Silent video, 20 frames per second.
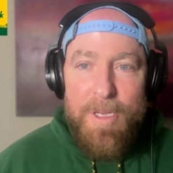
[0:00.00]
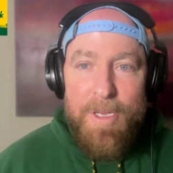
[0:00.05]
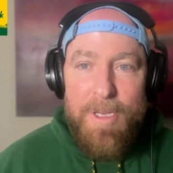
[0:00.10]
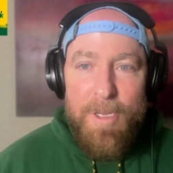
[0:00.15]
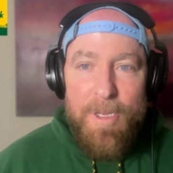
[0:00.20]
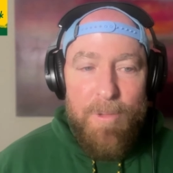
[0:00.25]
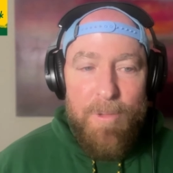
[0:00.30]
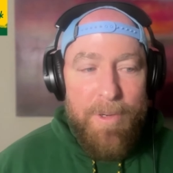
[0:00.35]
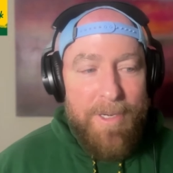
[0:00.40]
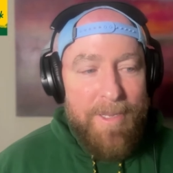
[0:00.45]

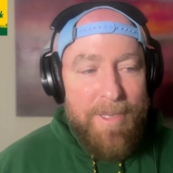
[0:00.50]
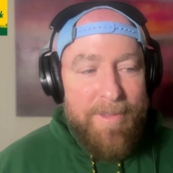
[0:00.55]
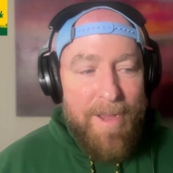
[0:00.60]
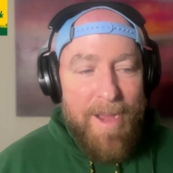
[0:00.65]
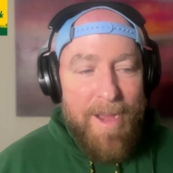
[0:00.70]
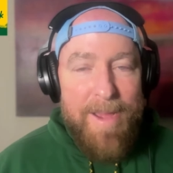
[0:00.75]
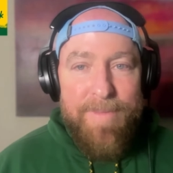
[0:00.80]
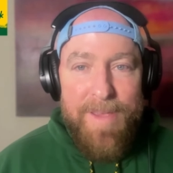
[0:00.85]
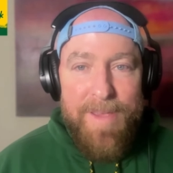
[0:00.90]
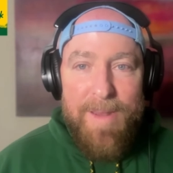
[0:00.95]
we're going to
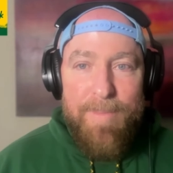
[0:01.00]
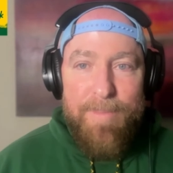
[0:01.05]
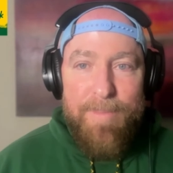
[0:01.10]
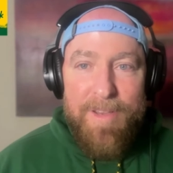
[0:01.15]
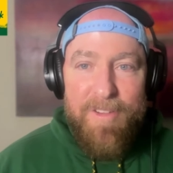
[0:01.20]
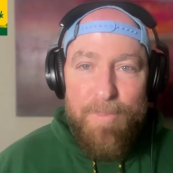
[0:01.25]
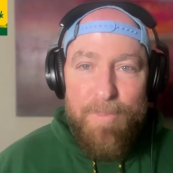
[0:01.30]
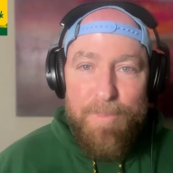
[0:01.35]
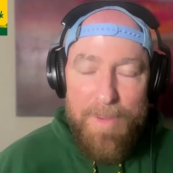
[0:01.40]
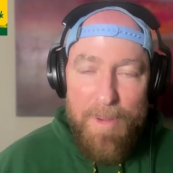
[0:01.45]
dive in, but
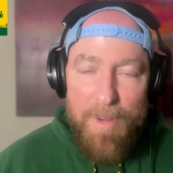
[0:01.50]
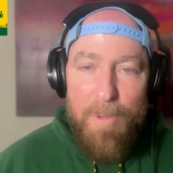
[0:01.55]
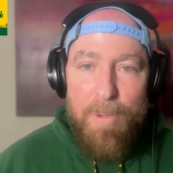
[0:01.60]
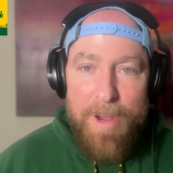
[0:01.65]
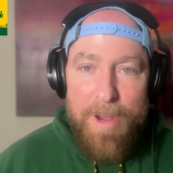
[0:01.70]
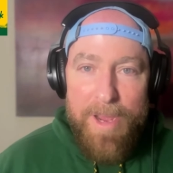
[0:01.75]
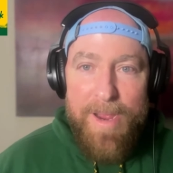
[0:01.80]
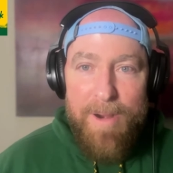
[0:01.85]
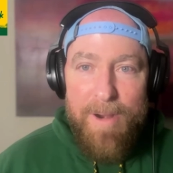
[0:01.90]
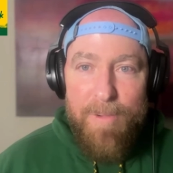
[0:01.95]
just be
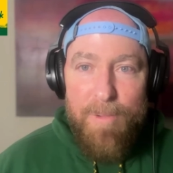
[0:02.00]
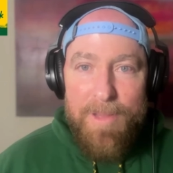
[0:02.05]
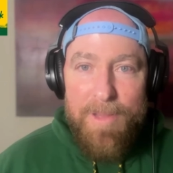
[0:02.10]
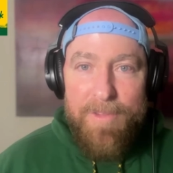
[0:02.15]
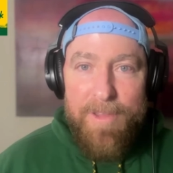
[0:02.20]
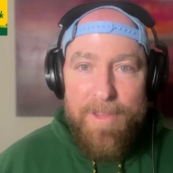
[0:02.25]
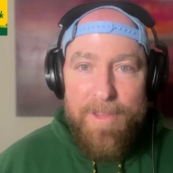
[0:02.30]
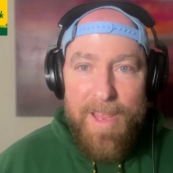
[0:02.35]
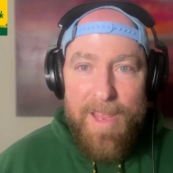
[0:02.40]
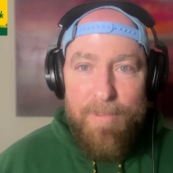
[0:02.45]
aware, once
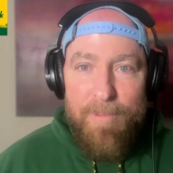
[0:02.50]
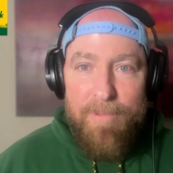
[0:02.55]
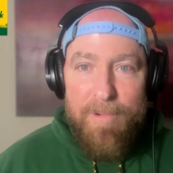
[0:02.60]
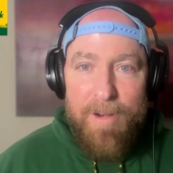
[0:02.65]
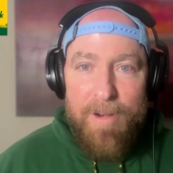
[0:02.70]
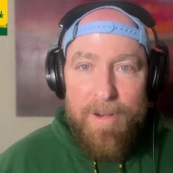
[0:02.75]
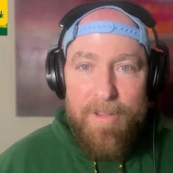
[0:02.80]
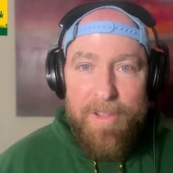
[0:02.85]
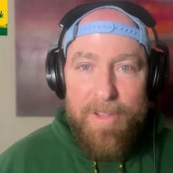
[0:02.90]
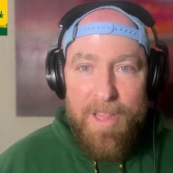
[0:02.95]
again, we're
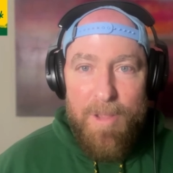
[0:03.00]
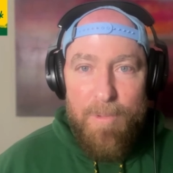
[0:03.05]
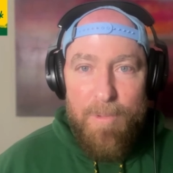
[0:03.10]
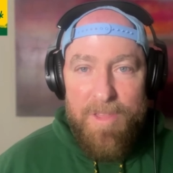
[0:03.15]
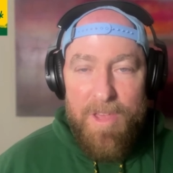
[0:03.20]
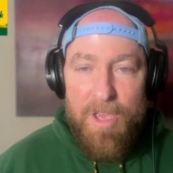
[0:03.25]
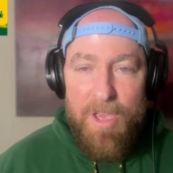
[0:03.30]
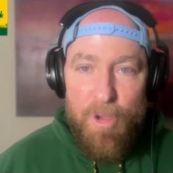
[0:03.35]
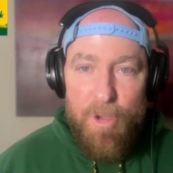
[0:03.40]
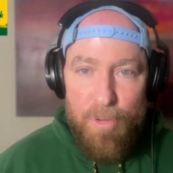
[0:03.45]
dealing with
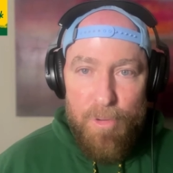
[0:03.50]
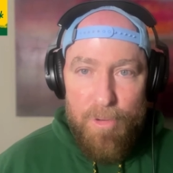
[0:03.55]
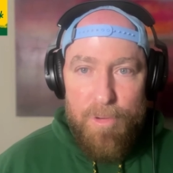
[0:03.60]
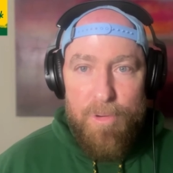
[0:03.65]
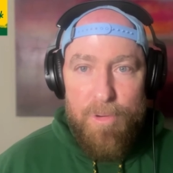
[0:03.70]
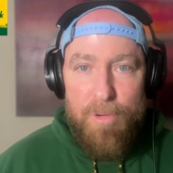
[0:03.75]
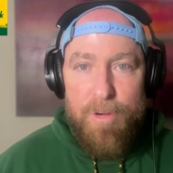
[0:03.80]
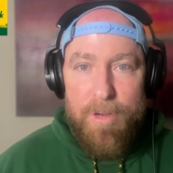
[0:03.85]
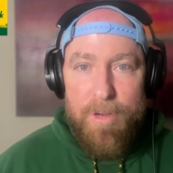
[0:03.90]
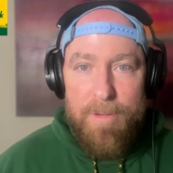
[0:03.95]
a
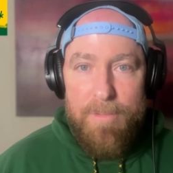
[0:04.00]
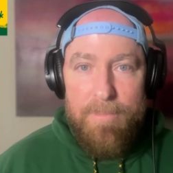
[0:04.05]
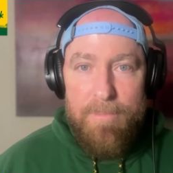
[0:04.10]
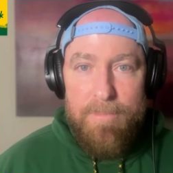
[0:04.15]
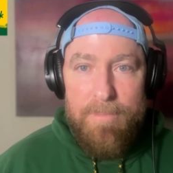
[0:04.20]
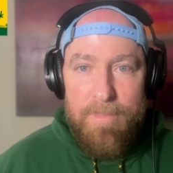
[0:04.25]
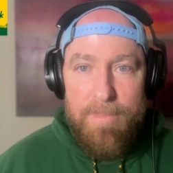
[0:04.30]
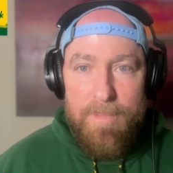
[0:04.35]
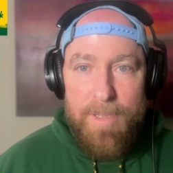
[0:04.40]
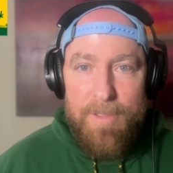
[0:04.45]
unicorn
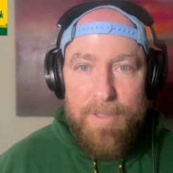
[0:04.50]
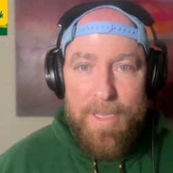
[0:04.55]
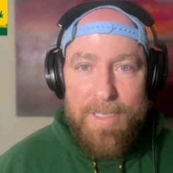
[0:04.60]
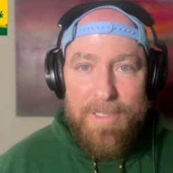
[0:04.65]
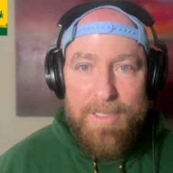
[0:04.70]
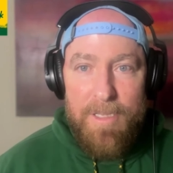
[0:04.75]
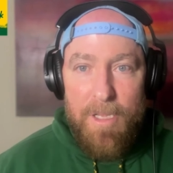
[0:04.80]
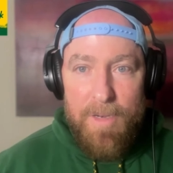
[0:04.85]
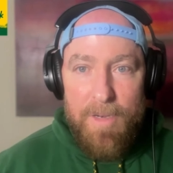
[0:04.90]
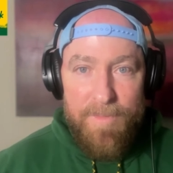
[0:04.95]
that does
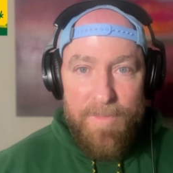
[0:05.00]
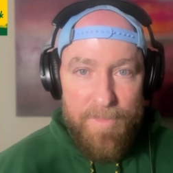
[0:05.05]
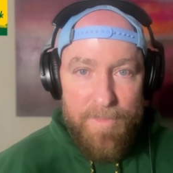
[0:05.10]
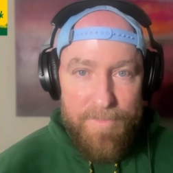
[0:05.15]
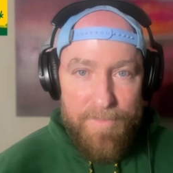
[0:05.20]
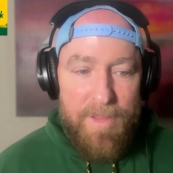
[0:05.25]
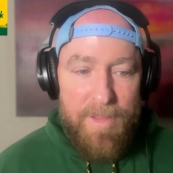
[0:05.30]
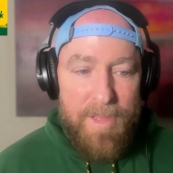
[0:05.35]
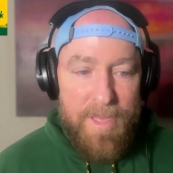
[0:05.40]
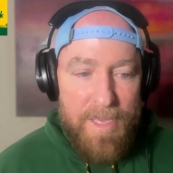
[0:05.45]
a lot of
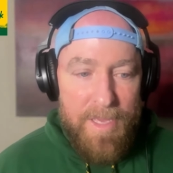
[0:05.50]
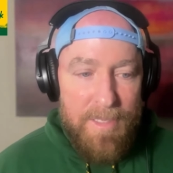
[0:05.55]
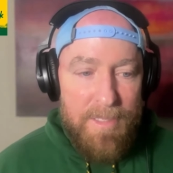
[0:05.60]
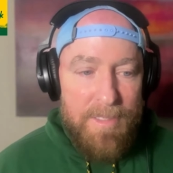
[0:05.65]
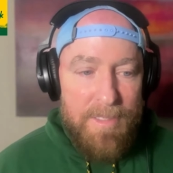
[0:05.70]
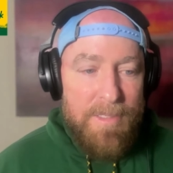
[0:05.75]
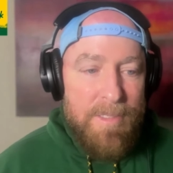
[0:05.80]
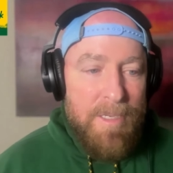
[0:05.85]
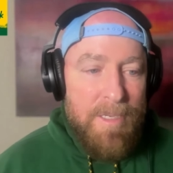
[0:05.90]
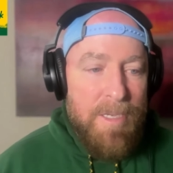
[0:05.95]
different
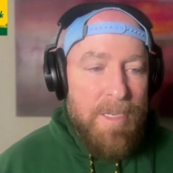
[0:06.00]
things.